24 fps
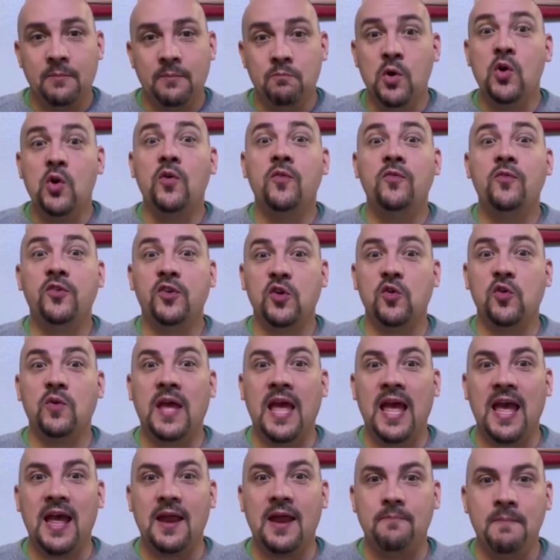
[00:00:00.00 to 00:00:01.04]
moves you
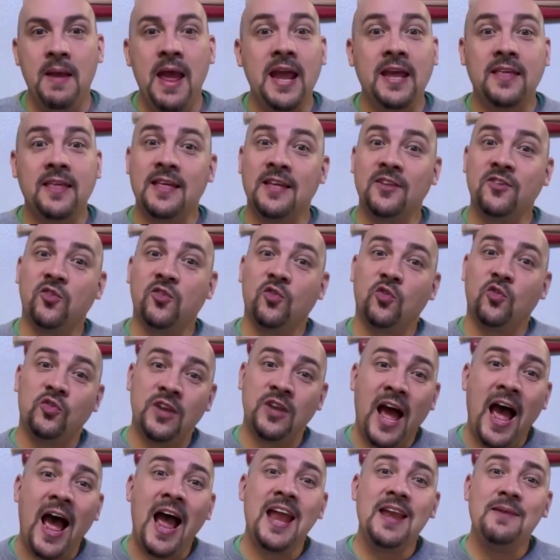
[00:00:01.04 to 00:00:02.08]
can make that's
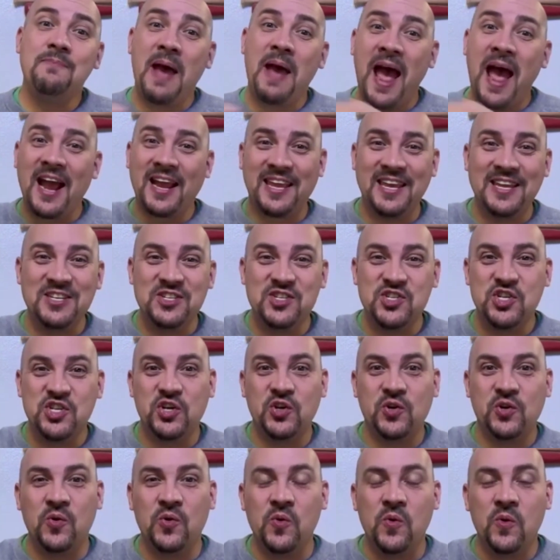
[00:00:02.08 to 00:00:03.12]
tied back
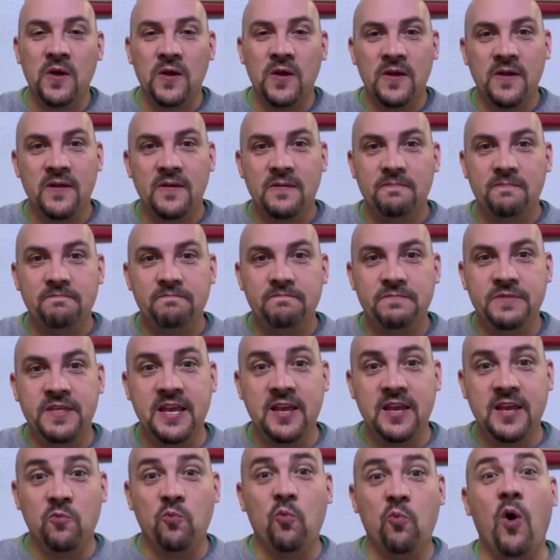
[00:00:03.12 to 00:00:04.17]
into
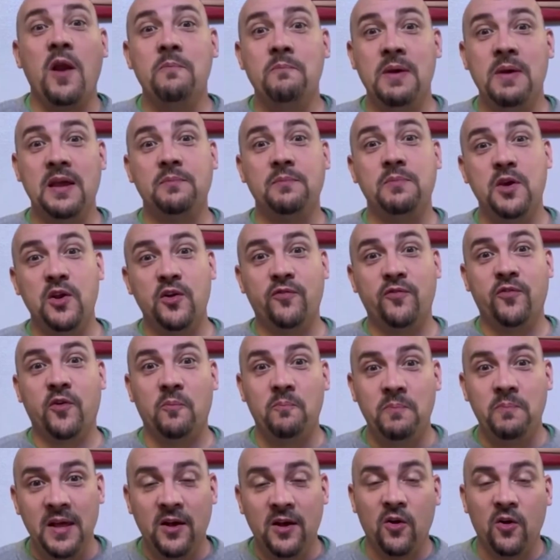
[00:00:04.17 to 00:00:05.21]
the one big
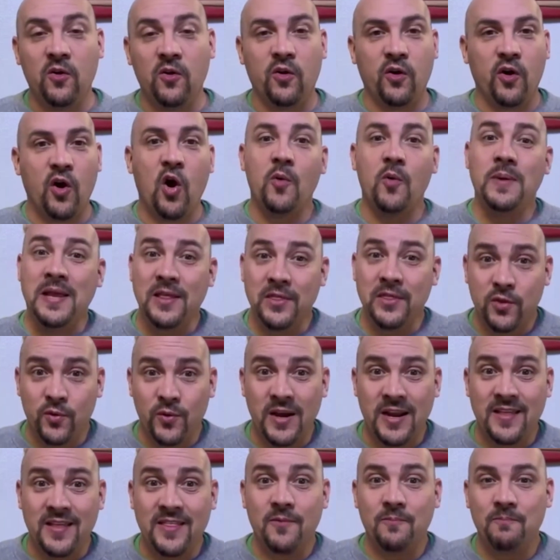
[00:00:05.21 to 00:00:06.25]
beautiful bill, or
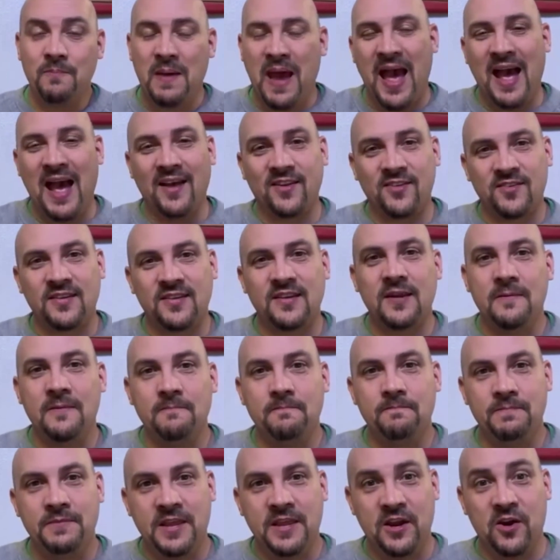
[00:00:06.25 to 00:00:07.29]
OB3, that passed
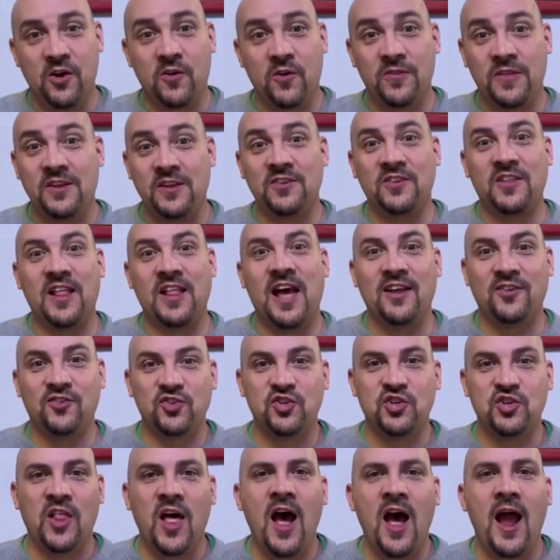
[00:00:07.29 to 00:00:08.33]
here this
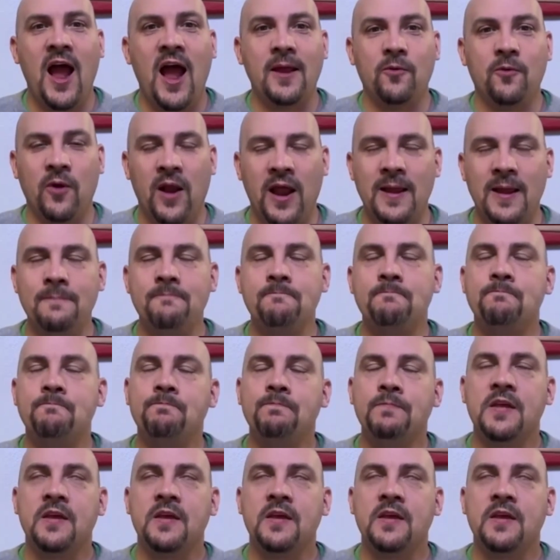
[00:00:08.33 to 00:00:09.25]
last July, right?